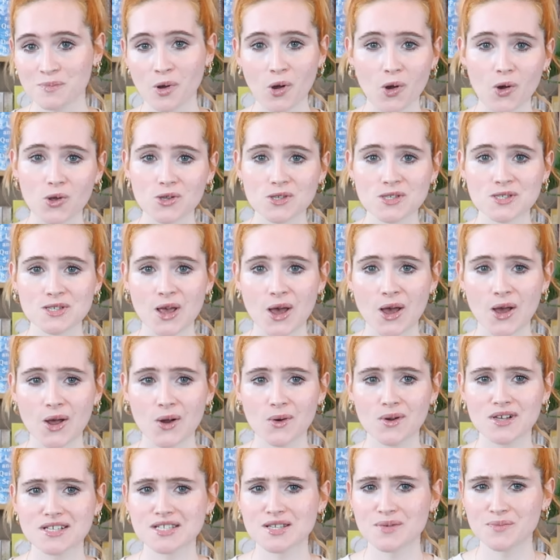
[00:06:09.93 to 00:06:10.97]
but
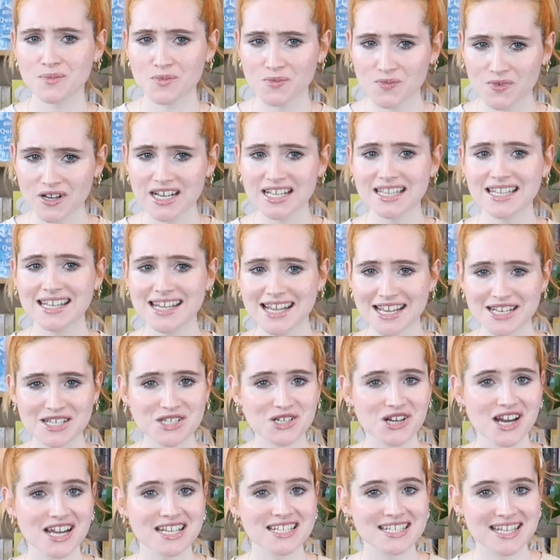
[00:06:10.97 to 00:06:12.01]
also some really
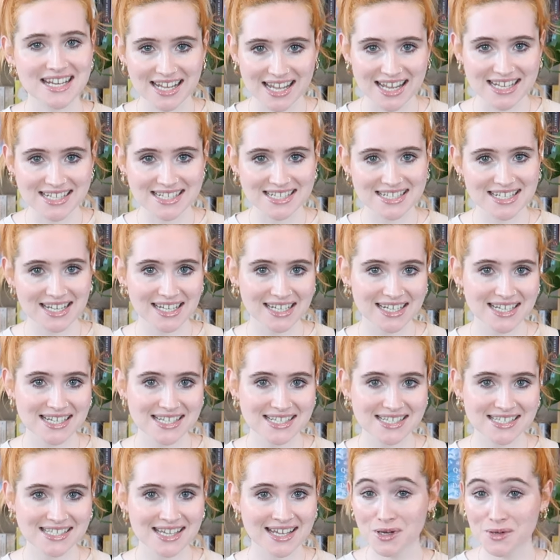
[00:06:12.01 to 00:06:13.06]
interesting
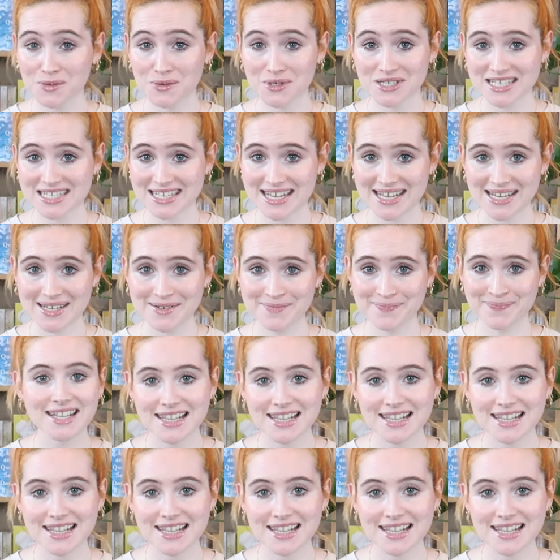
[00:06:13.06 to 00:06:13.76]
insight. We will see.